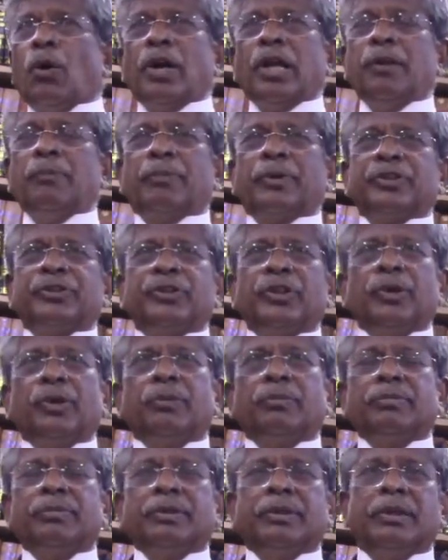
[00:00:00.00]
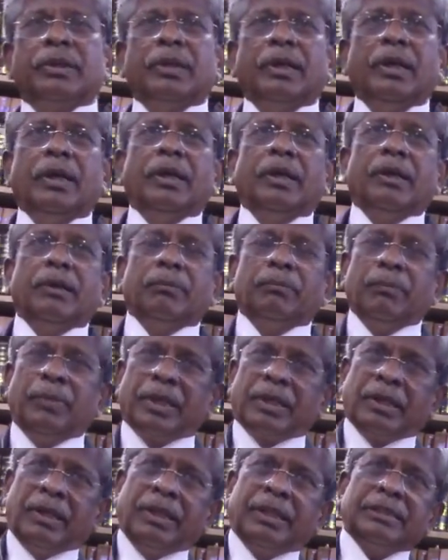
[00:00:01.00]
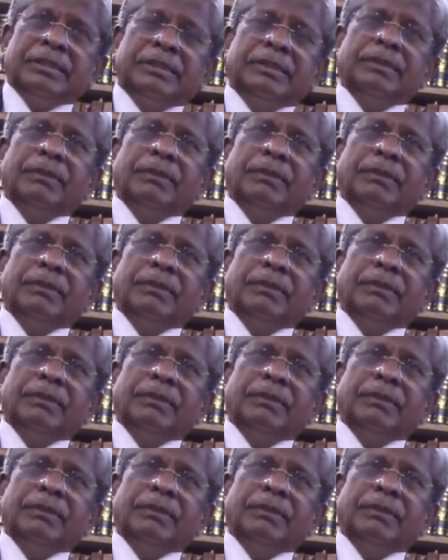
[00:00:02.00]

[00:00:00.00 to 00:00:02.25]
do you presume? Because